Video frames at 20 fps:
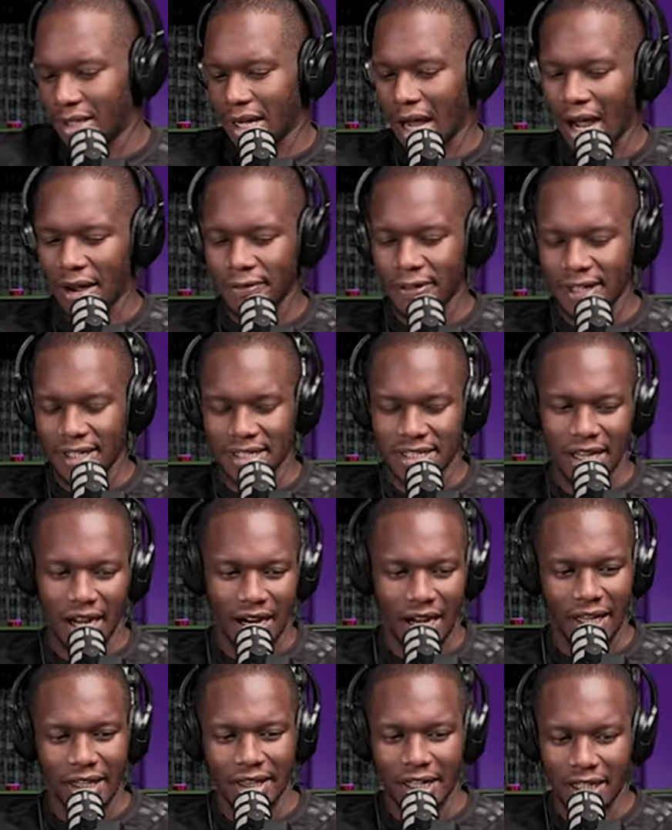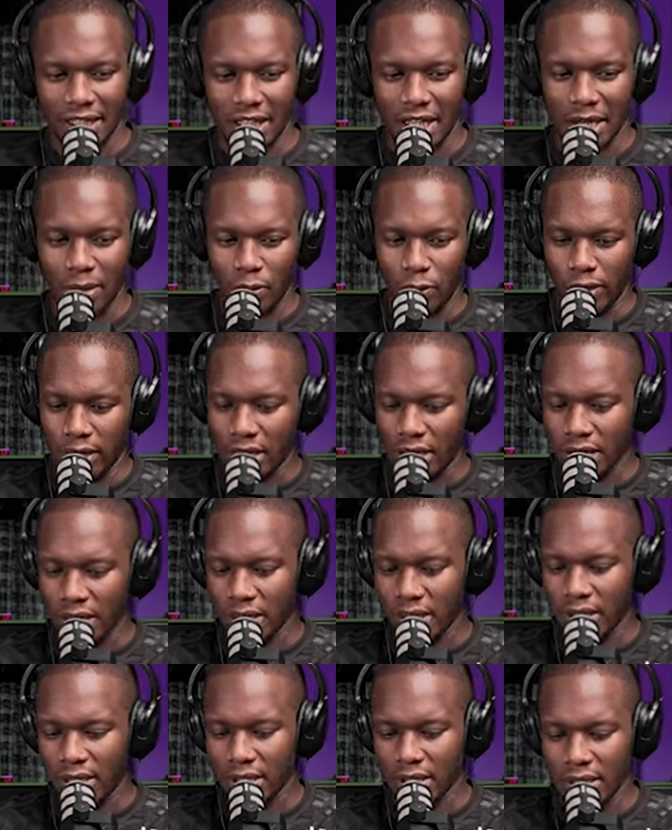having Saka in that game week
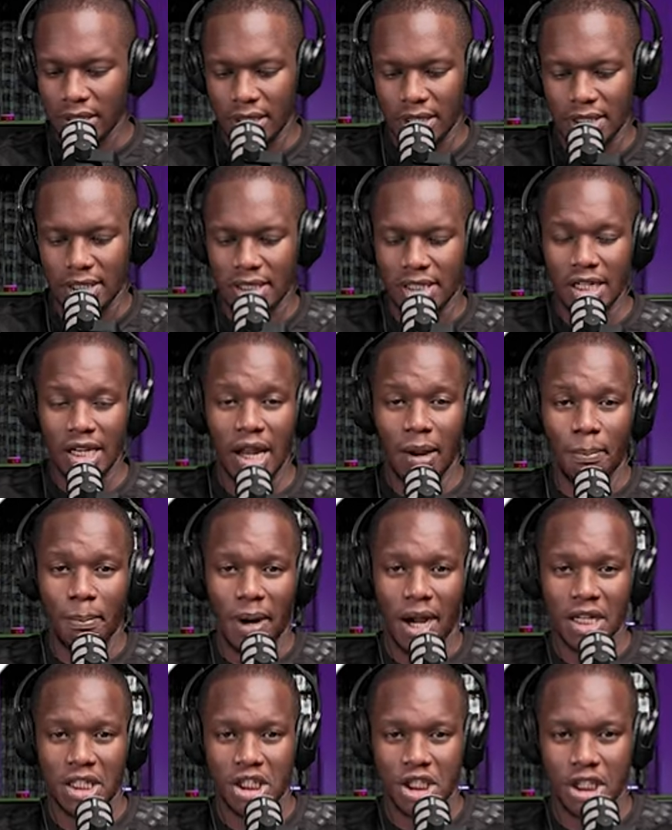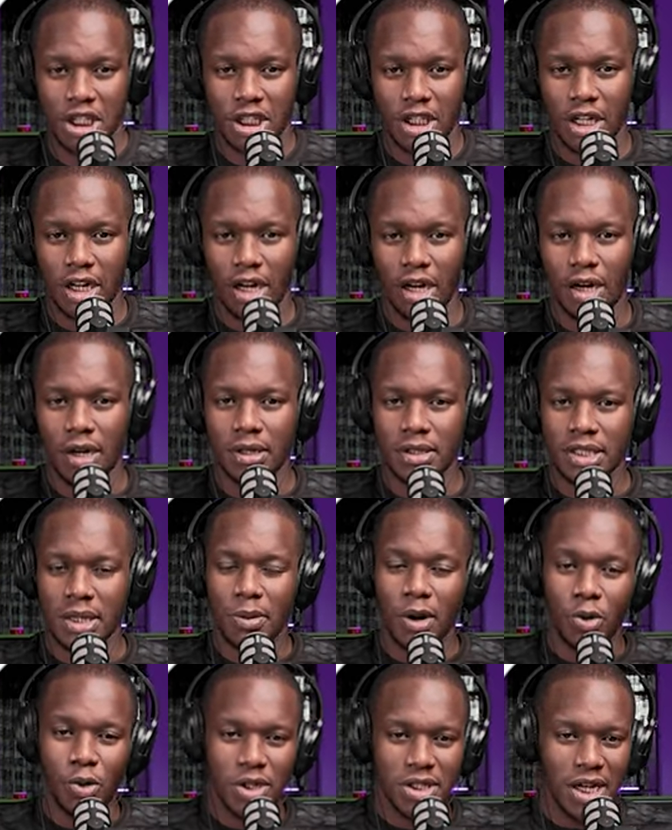is still a match,
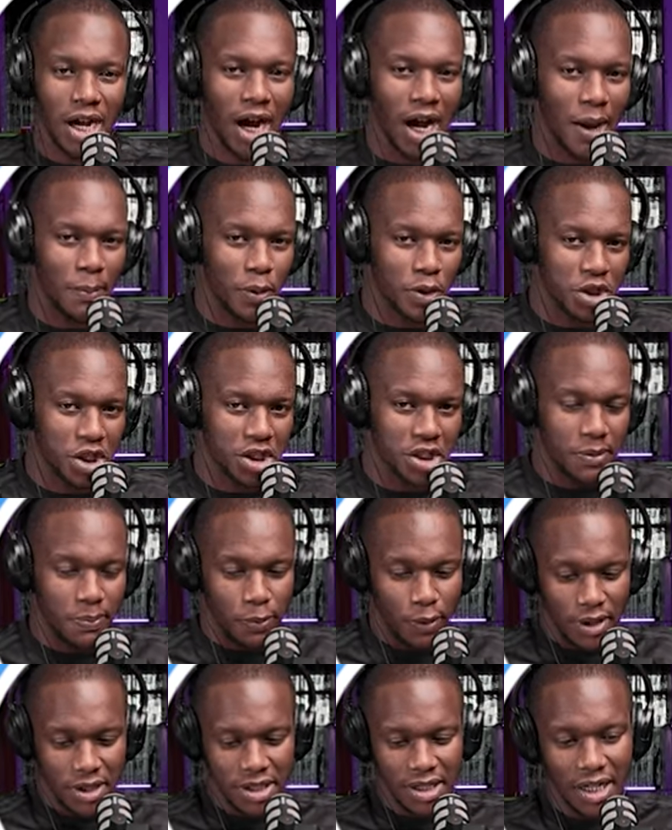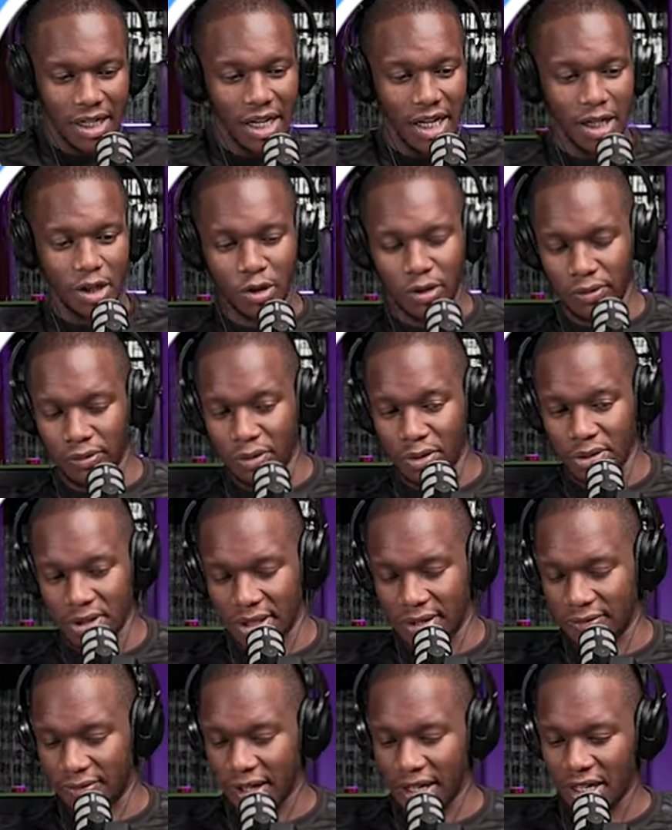someone who has a higher projected points than any of those
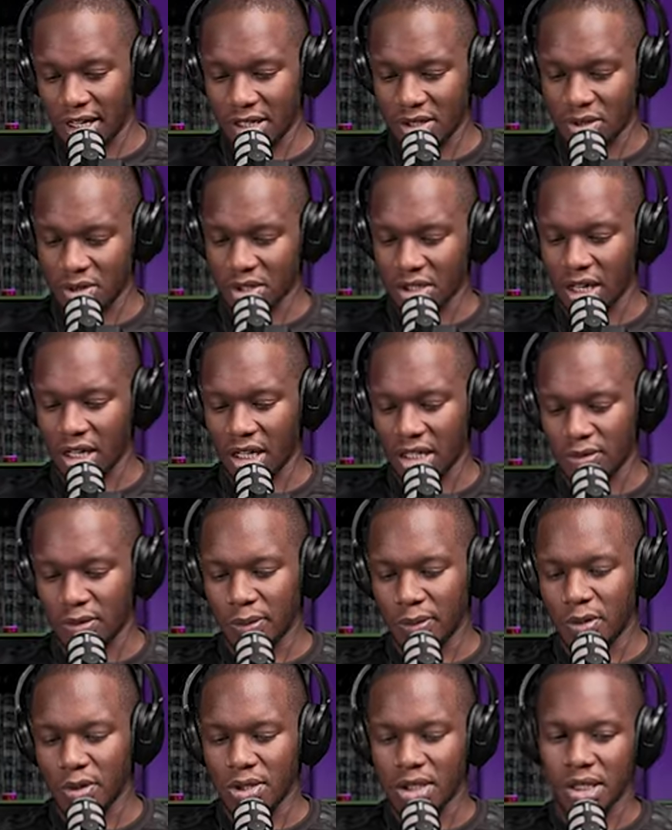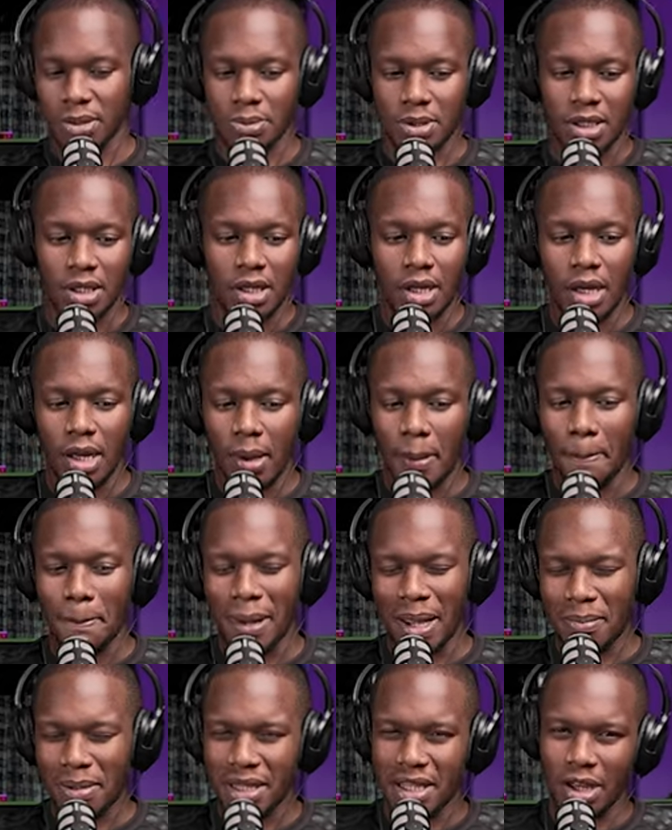defenders or strikers from those teams.
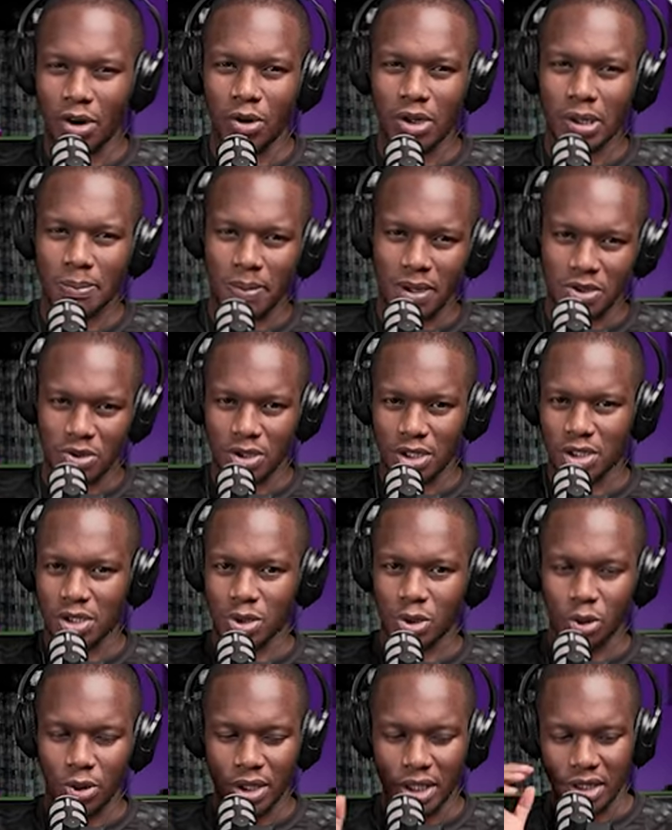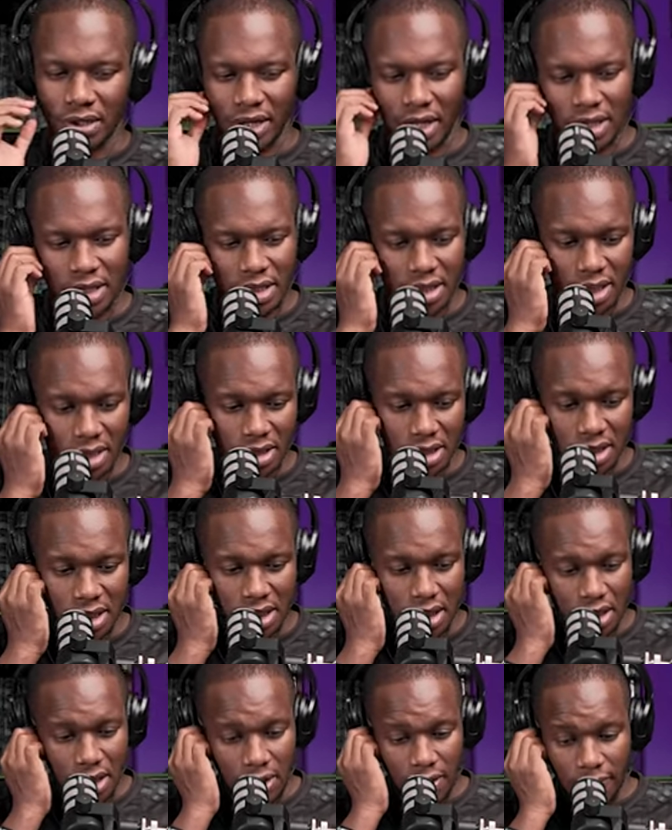Maybe the only person is Tony, right? That
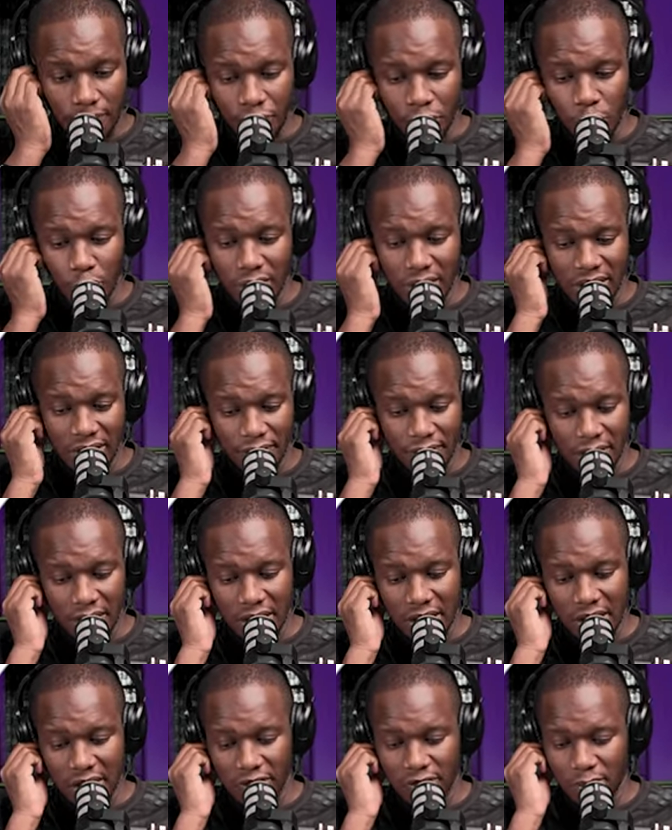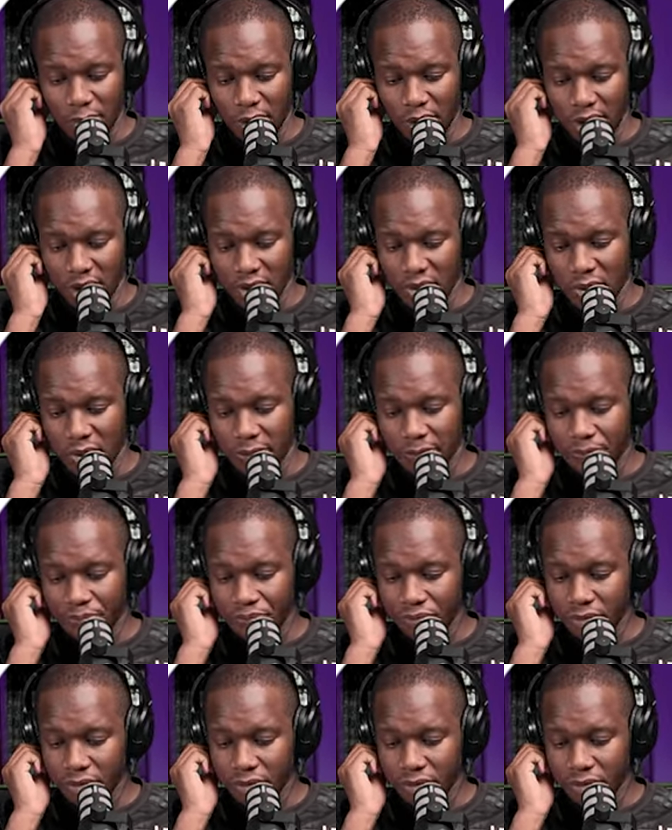will definitely give points. So